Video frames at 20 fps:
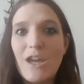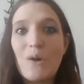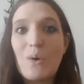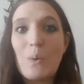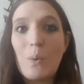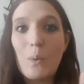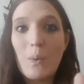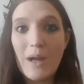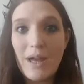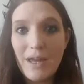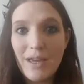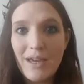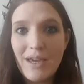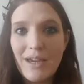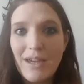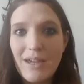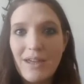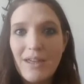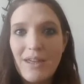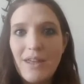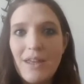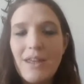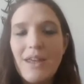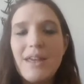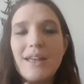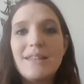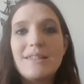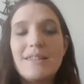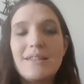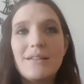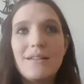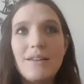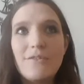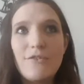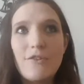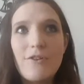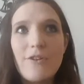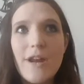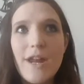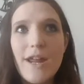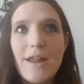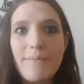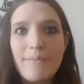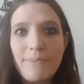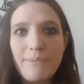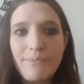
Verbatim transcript: quick delivery